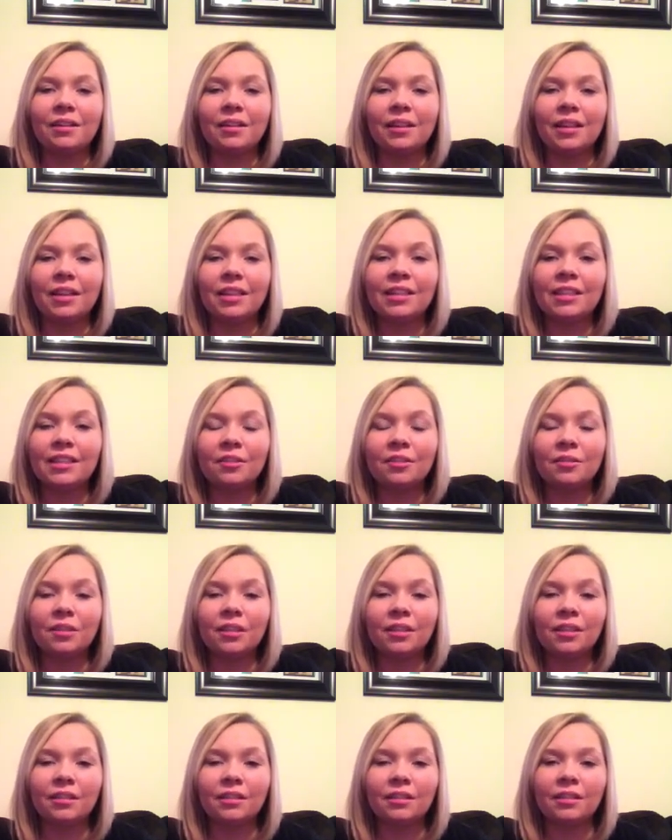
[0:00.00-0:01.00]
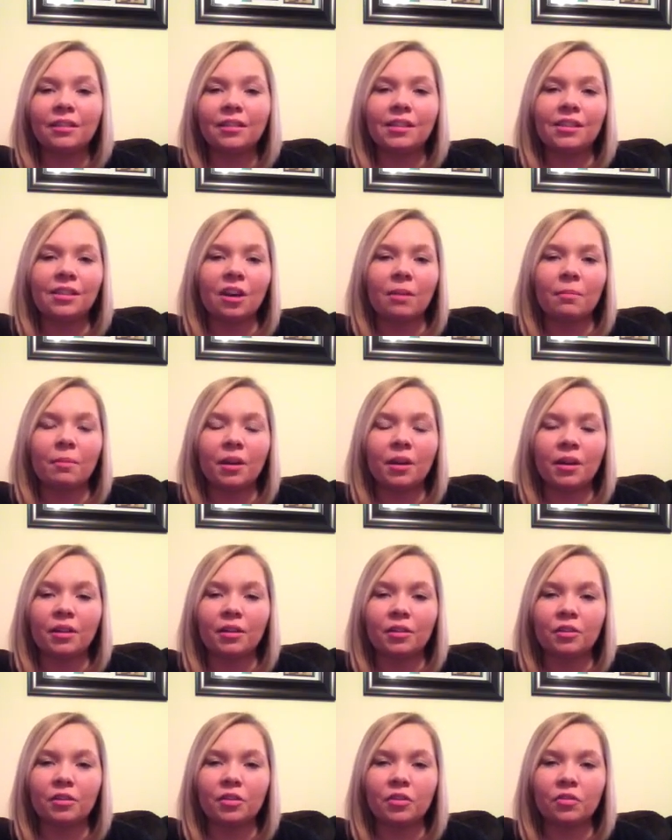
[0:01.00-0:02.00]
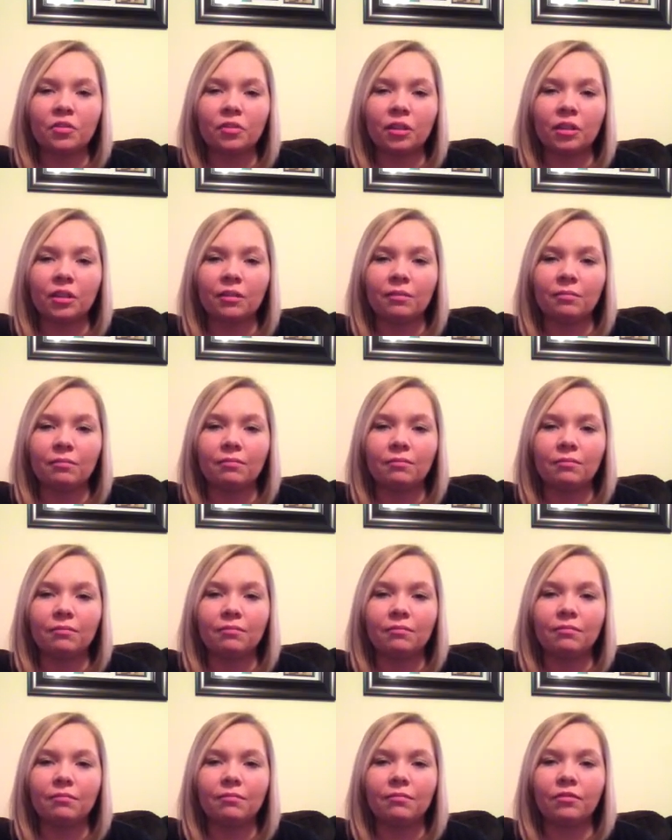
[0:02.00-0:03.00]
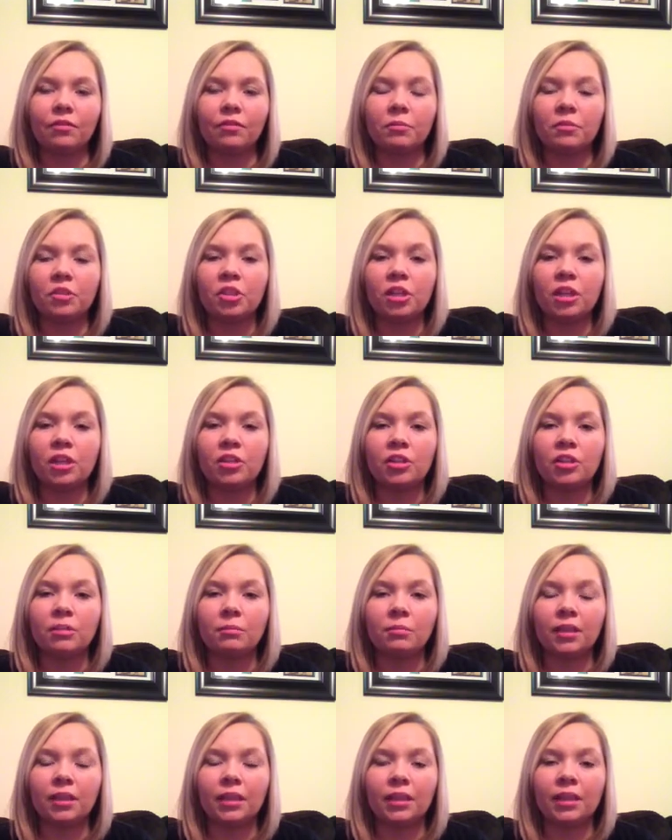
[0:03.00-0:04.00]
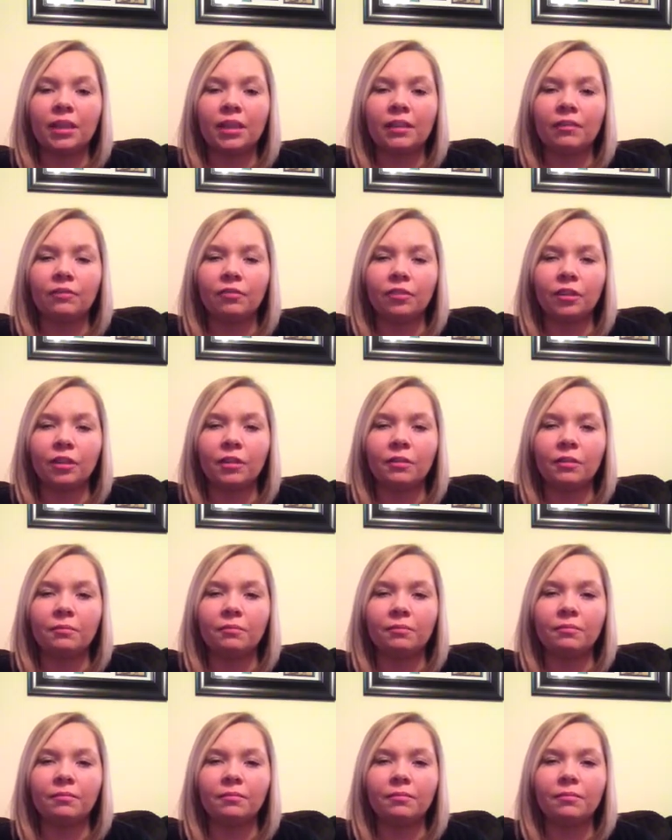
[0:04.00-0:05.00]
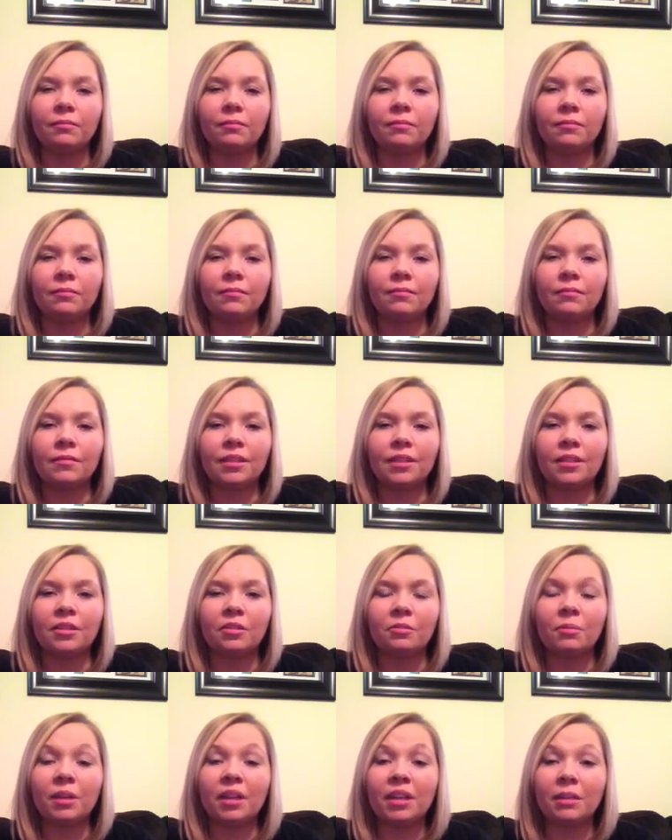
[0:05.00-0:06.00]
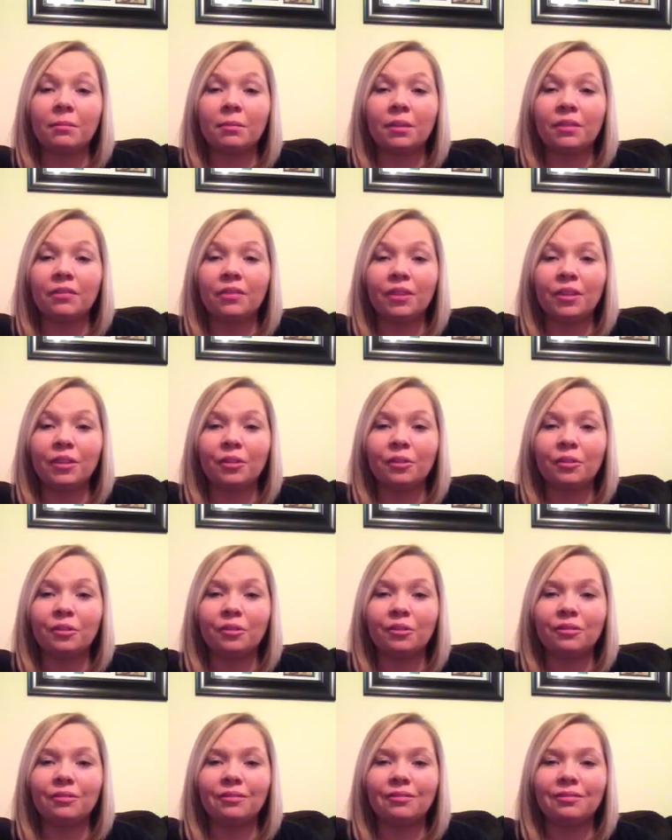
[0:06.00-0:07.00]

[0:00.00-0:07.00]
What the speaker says: it still didn't stop others from judging me and from making me feel